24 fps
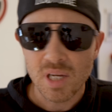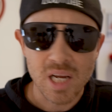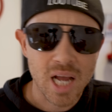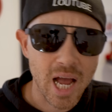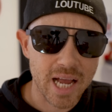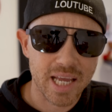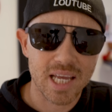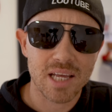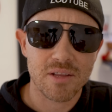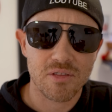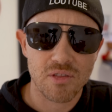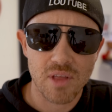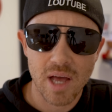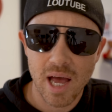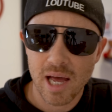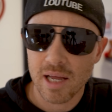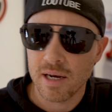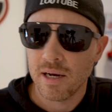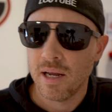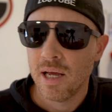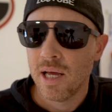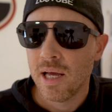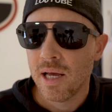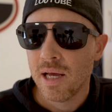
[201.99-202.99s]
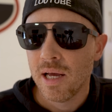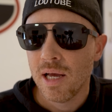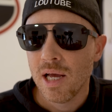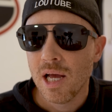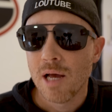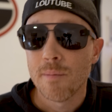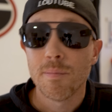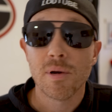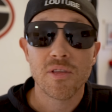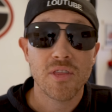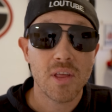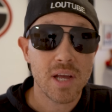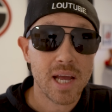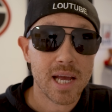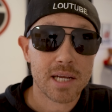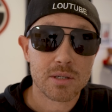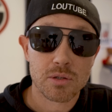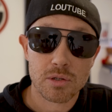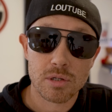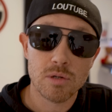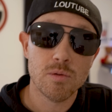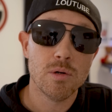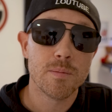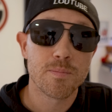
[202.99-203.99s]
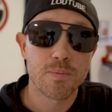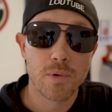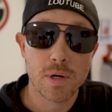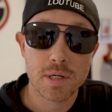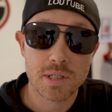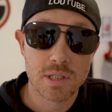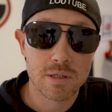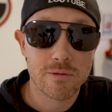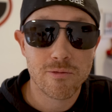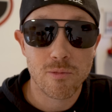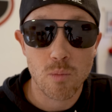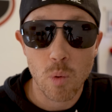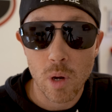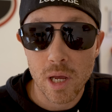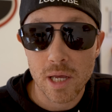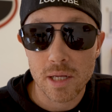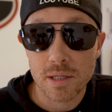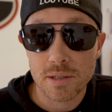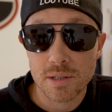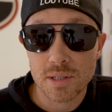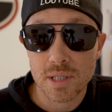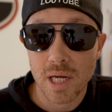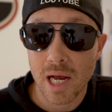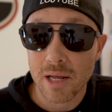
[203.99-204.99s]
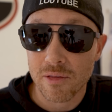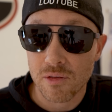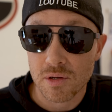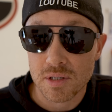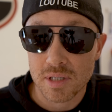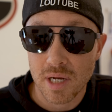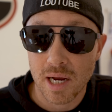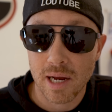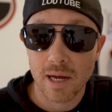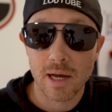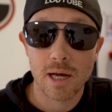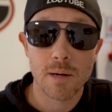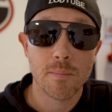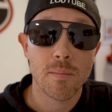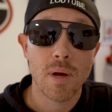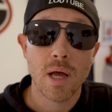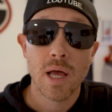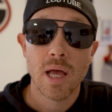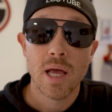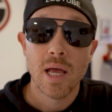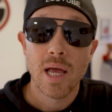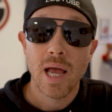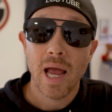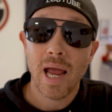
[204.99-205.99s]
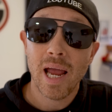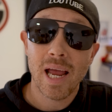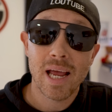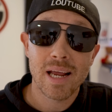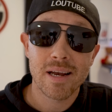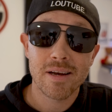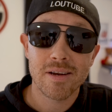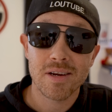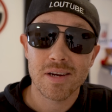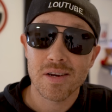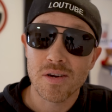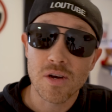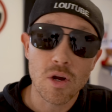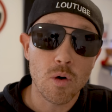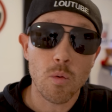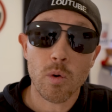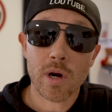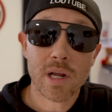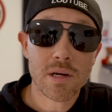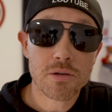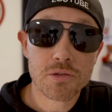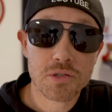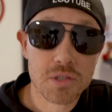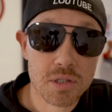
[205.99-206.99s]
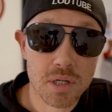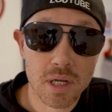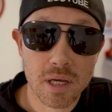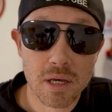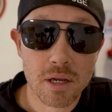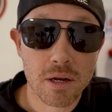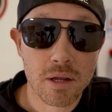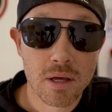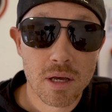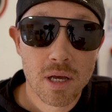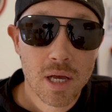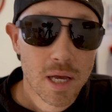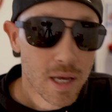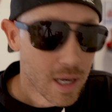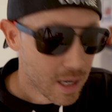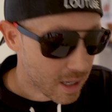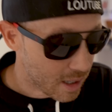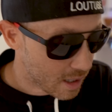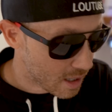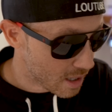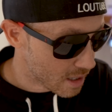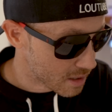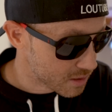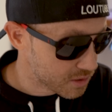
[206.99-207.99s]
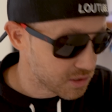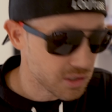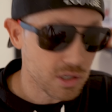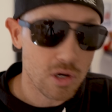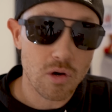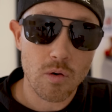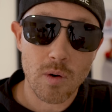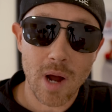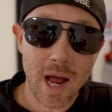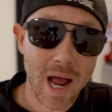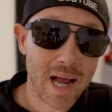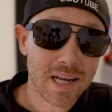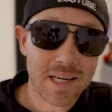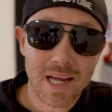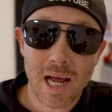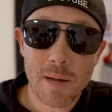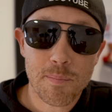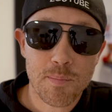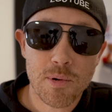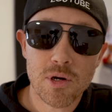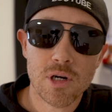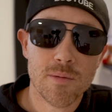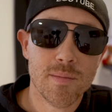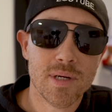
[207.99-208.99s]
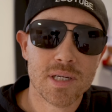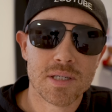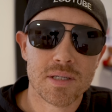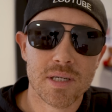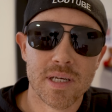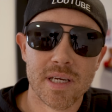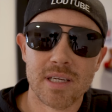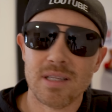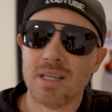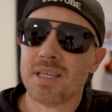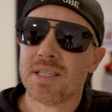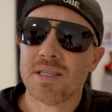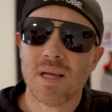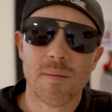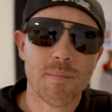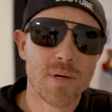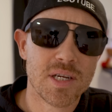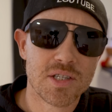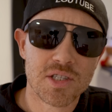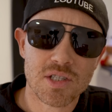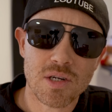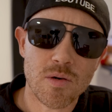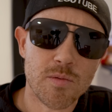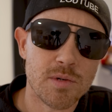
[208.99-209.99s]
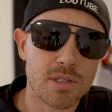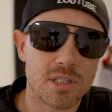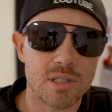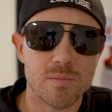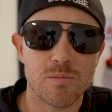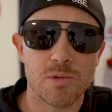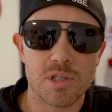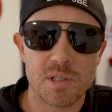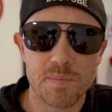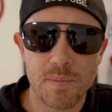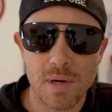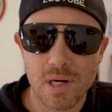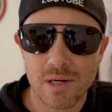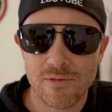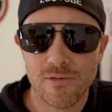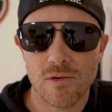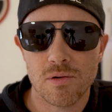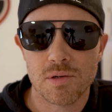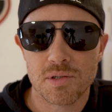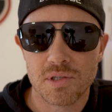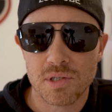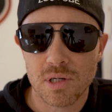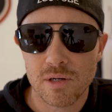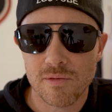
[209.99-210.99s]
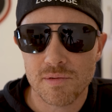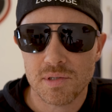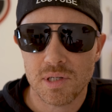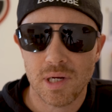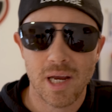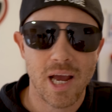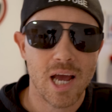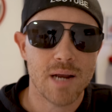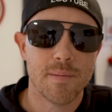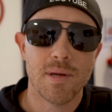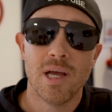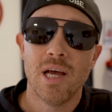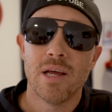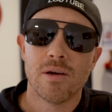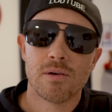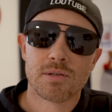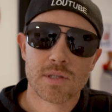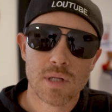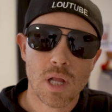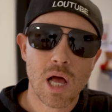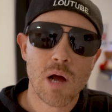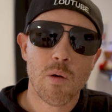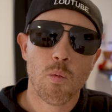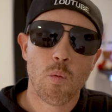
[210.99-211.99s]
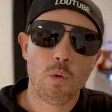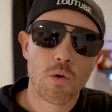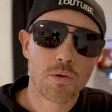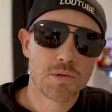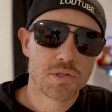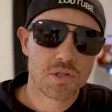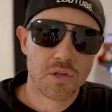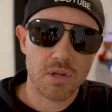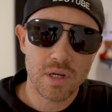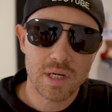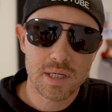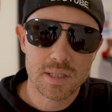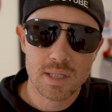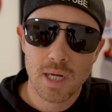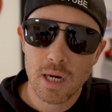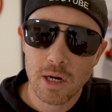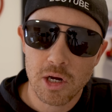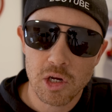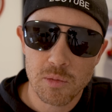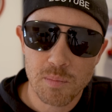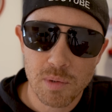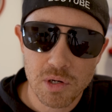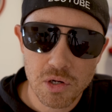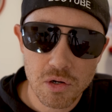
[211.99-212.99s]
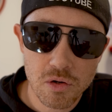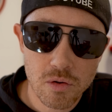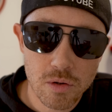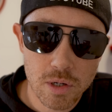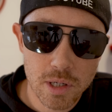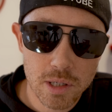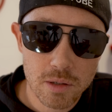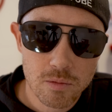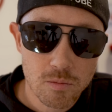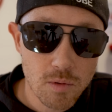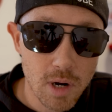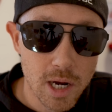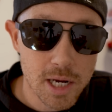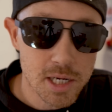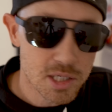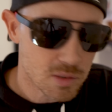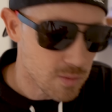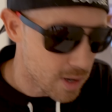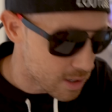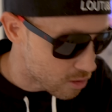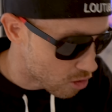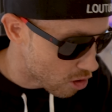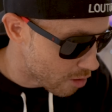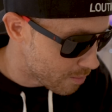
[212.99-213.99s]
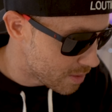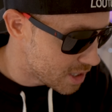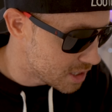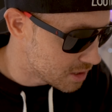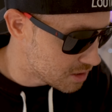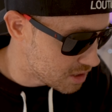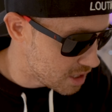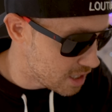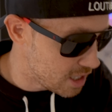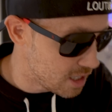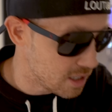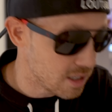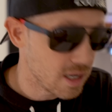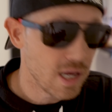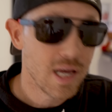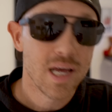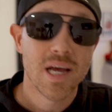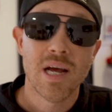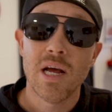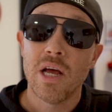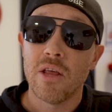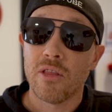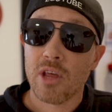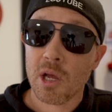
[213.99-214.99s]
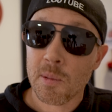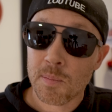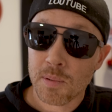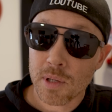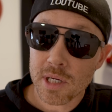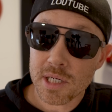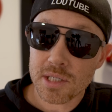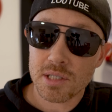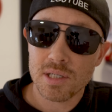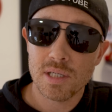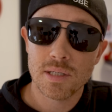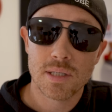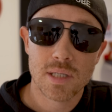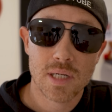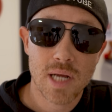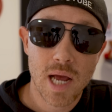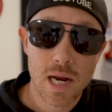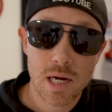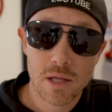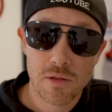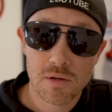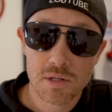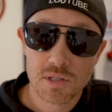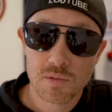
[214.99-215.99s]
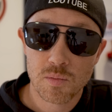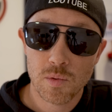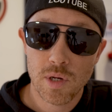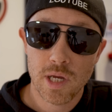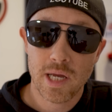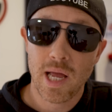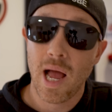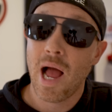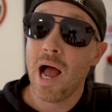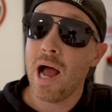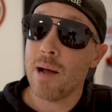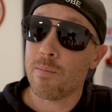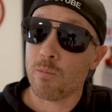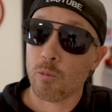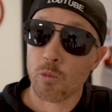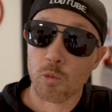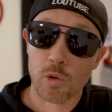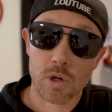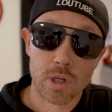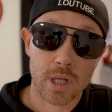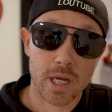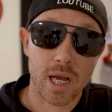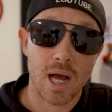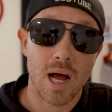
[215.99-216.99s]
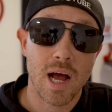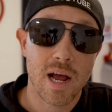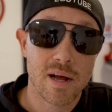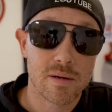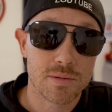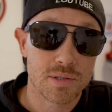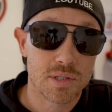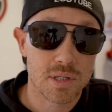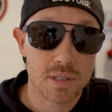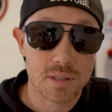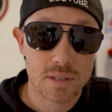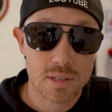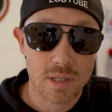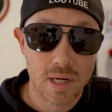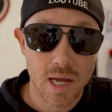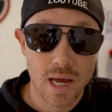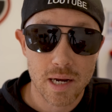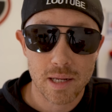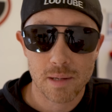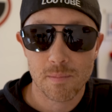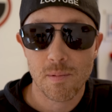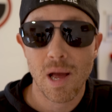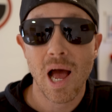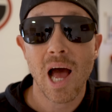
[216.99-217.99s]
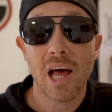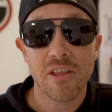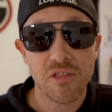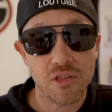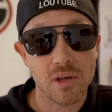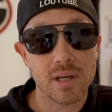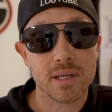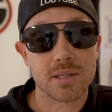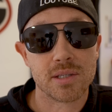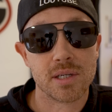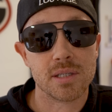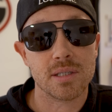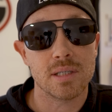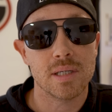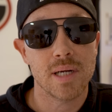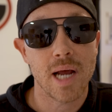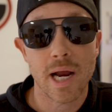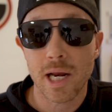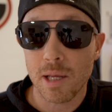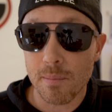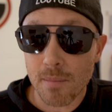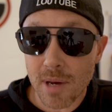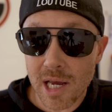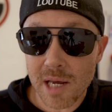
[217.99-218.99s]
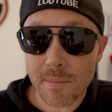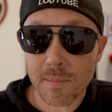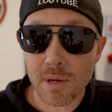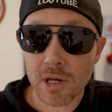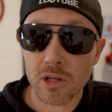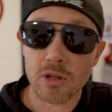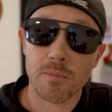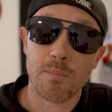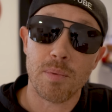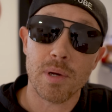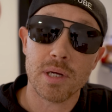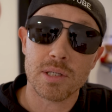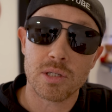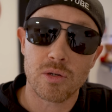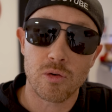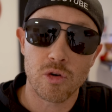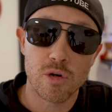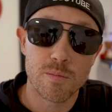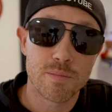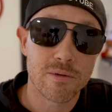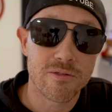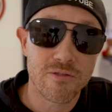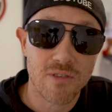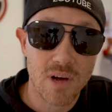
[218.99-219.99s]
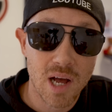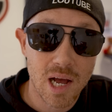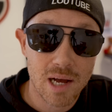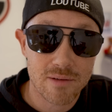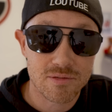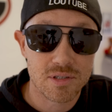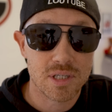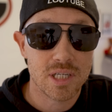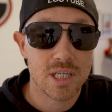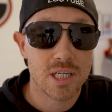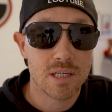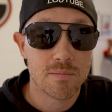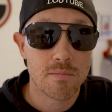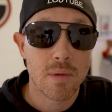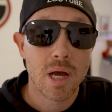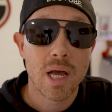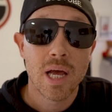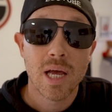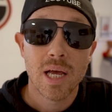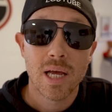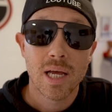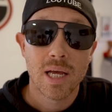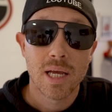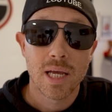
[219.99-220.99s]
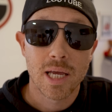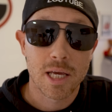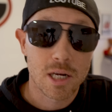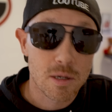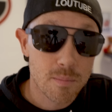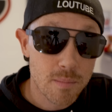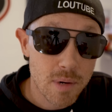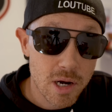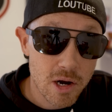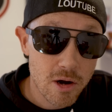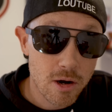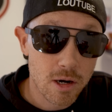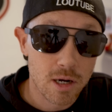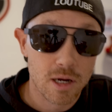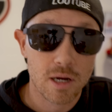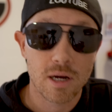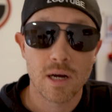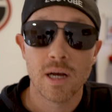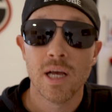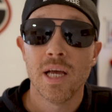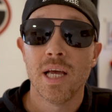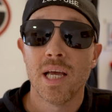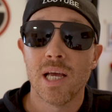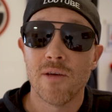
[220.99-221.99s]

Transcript: I get that. But they had 2 impressive wins at the time, and no one else did. So I put them at 10. Showing some respect for a service academy. There's a lot worse things I could be doing, right? So I had Army at 10. They play Cincinnati this week. I'm really high on Cincinnati. I think Cincinnati may be the best group of 5 team in America.